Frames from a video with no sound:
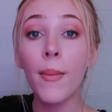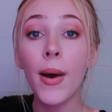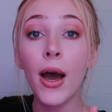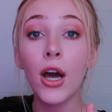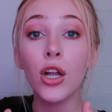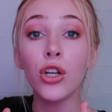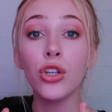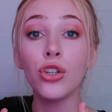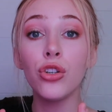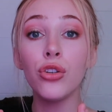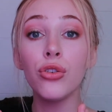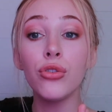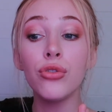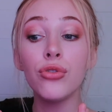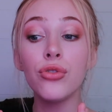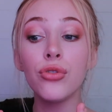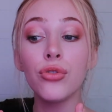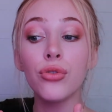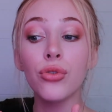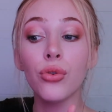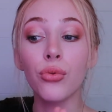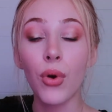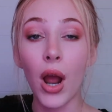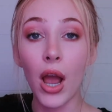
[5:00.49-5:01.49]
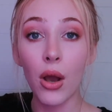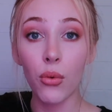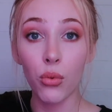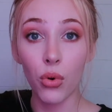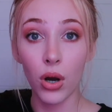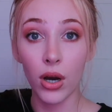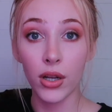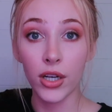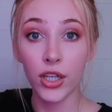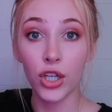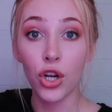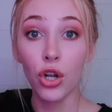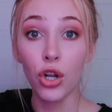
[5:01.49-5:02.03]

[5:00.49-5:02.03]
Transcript: about you do the right one and